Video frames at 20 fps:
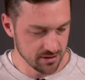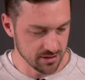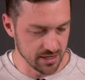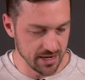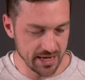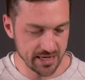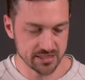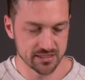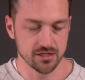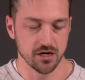The
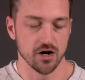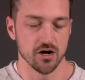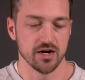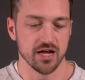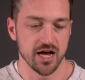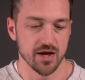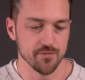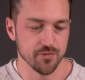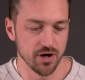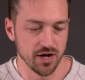next card
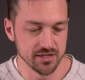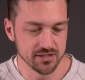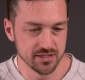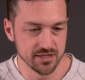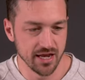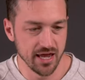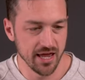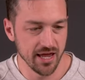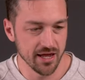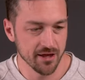I brought
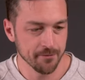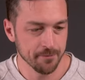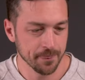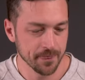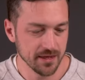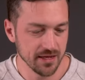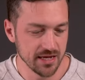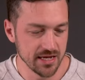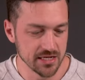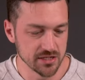today
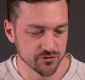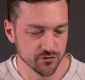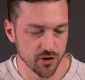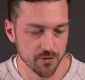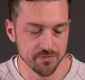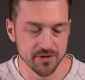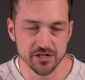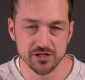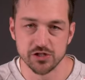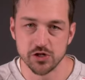is
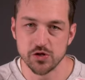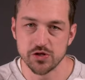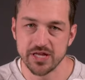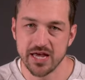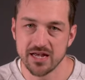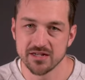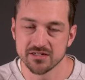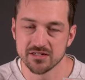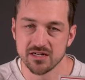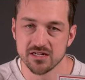from the
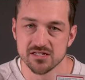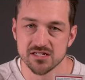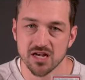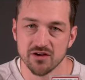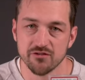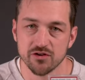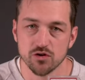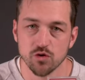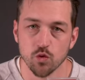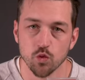
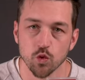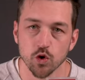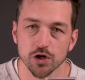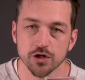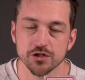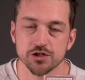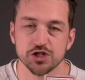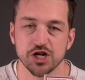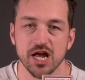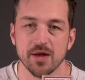2007
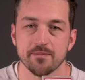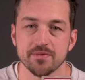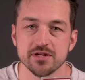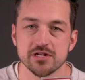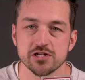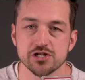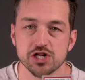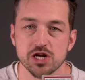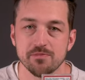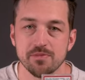World
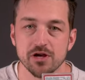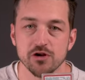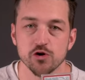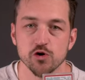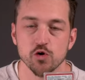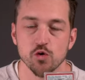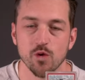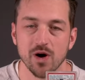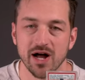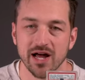Championship in
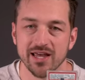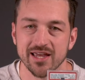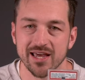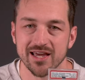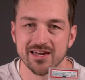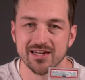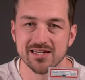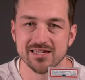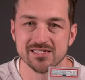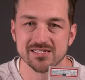Hawaii,
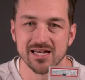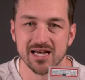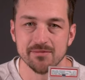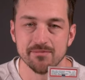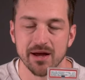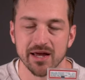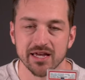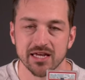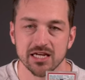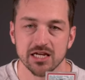and it is
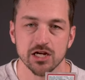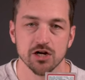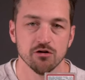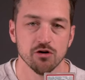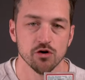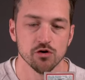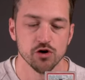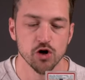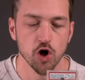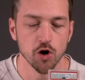signed by
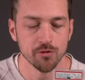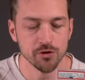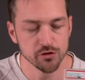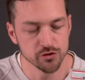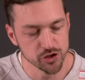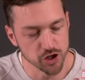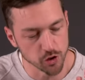Hironobu